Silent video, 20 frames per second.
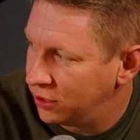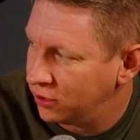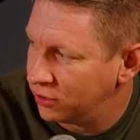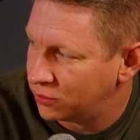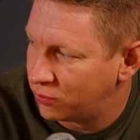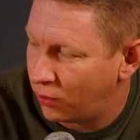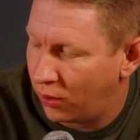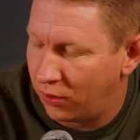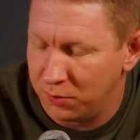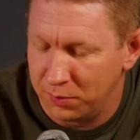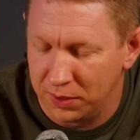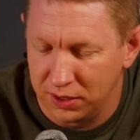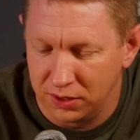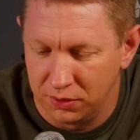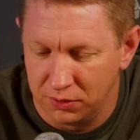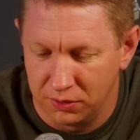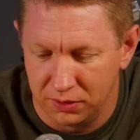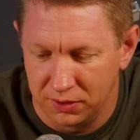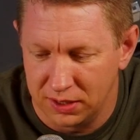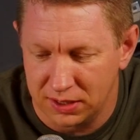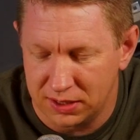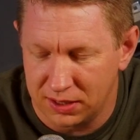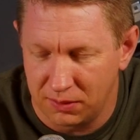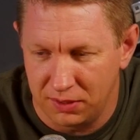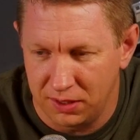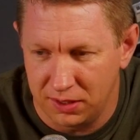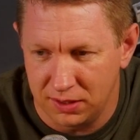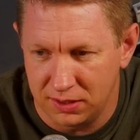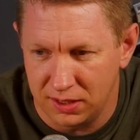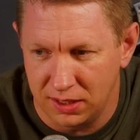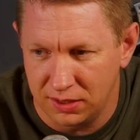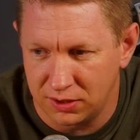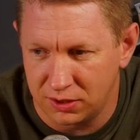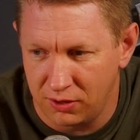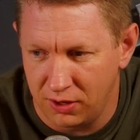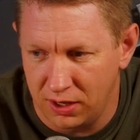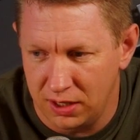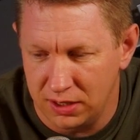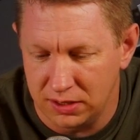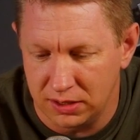years while we've been doing this. I mean, it's
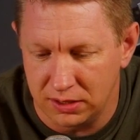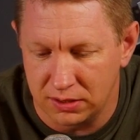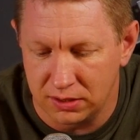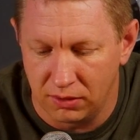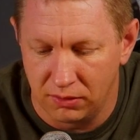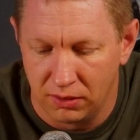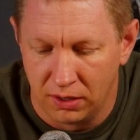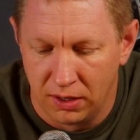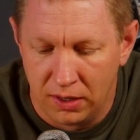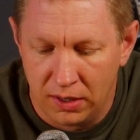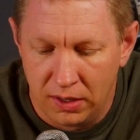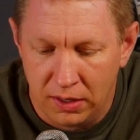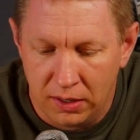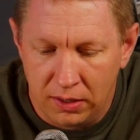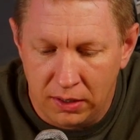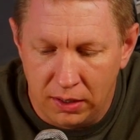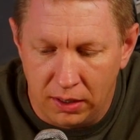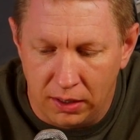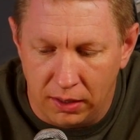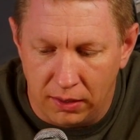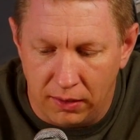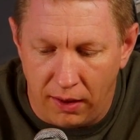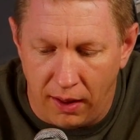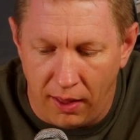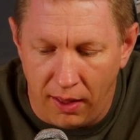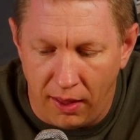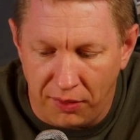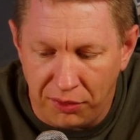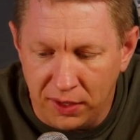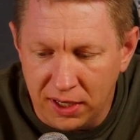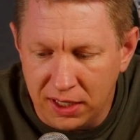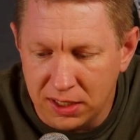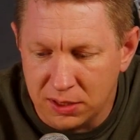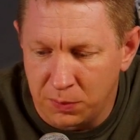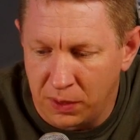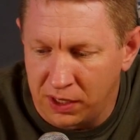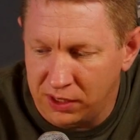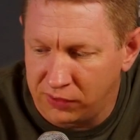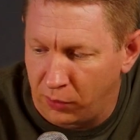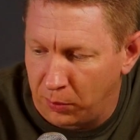crazy. So I think
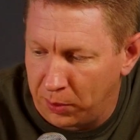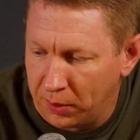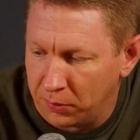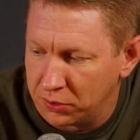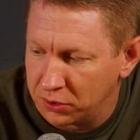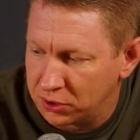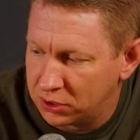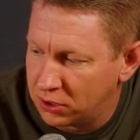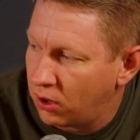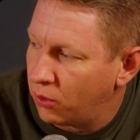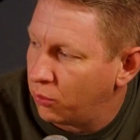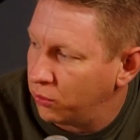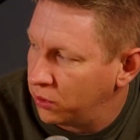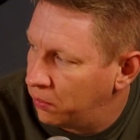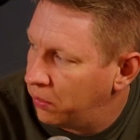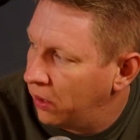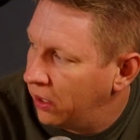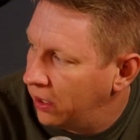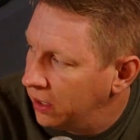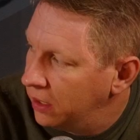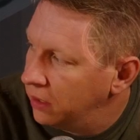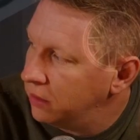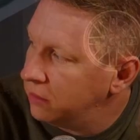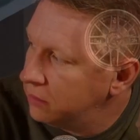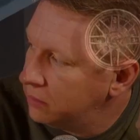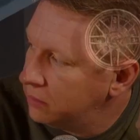it's best for people to start with a plan.